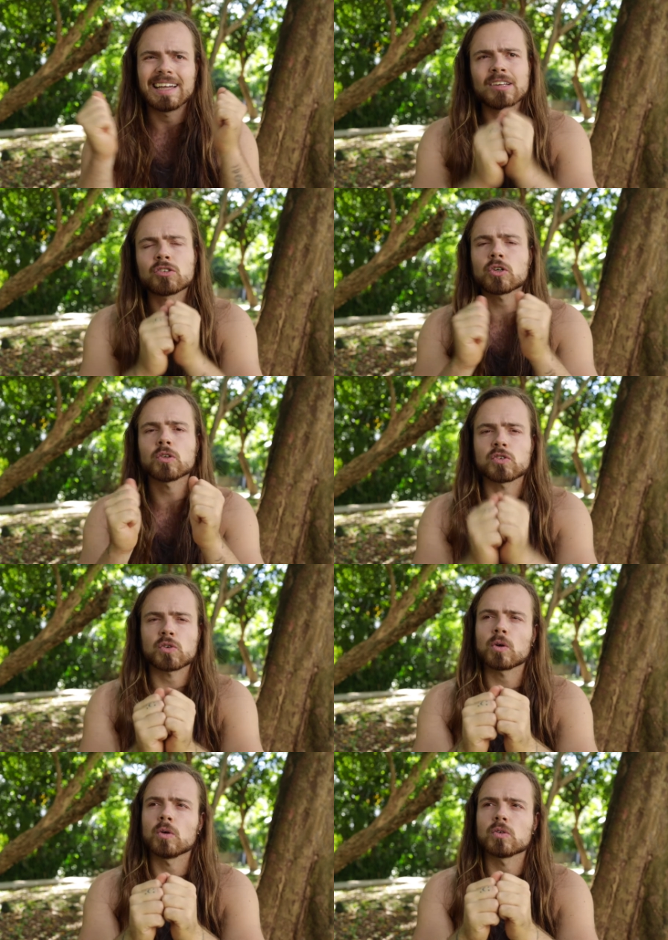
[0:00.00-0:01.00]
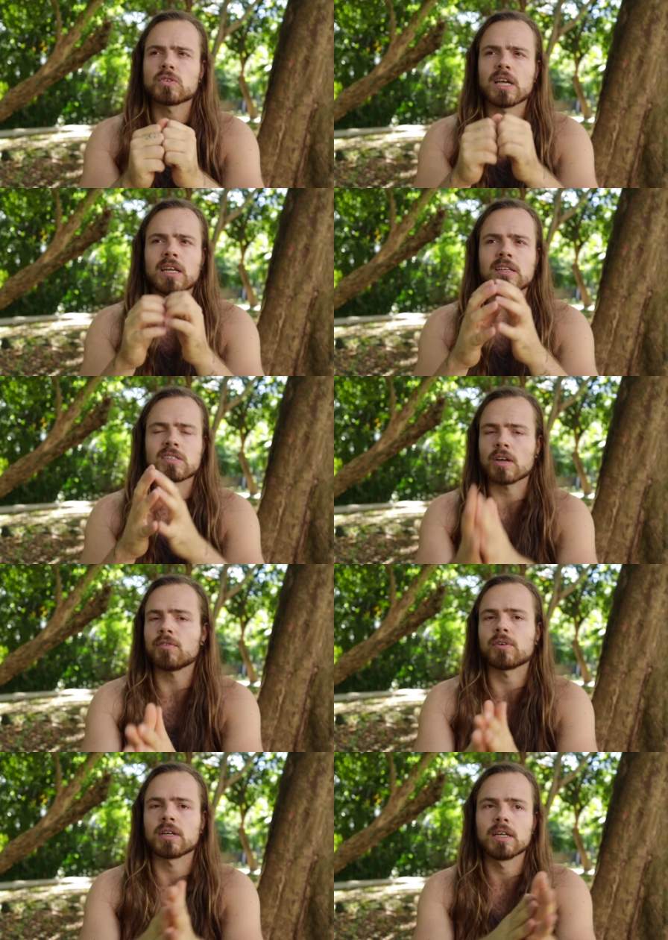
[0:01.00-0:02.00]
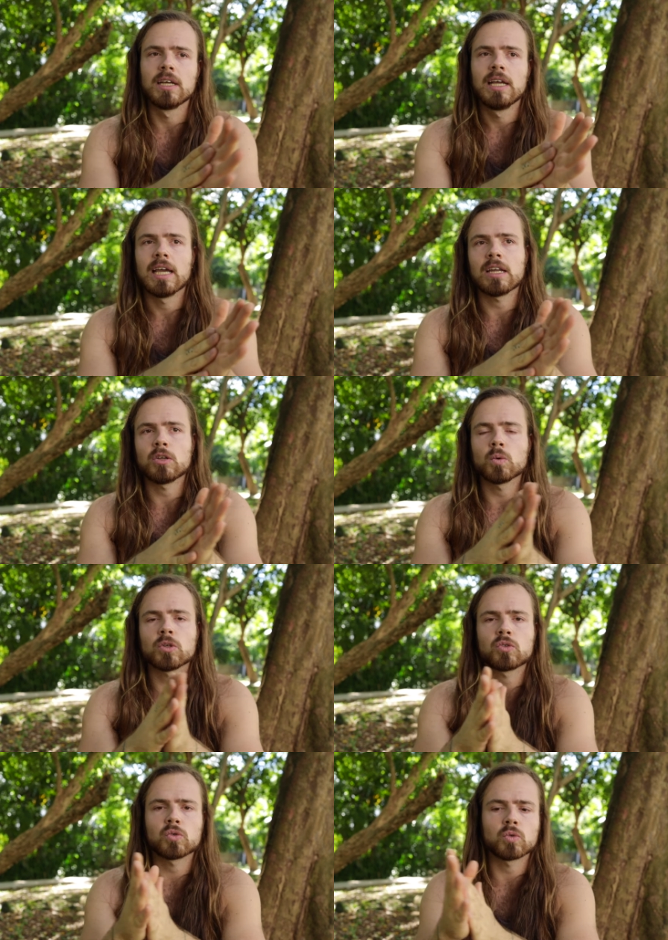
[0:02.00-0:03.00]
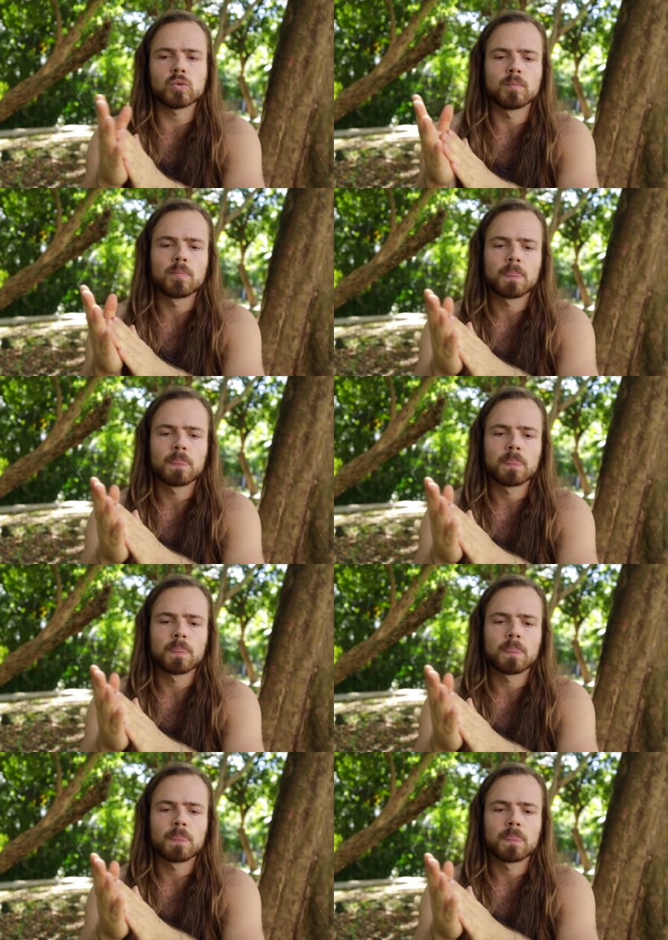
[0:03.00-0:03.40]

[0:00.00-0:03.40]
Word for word: internal struggles and, and suffering. And you want to